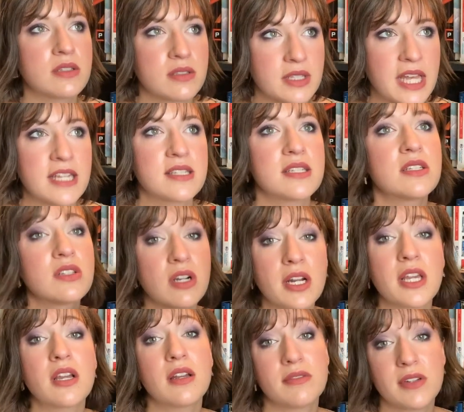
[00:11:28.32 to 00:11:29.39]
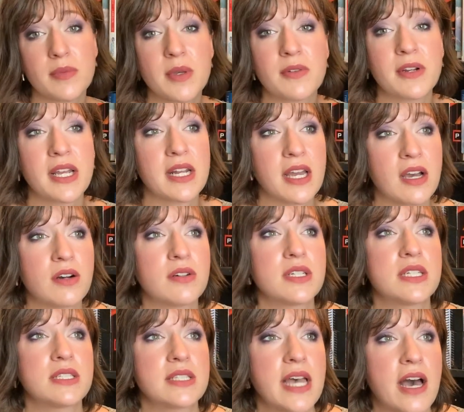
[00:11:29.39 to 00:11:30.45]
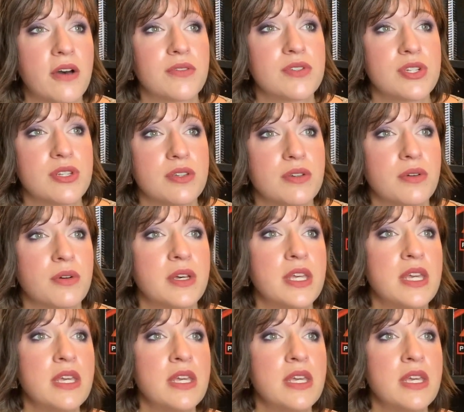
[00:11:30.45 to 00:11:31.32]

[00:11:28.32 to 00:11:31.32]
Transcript: that's a learning curve I'm in right now, is how to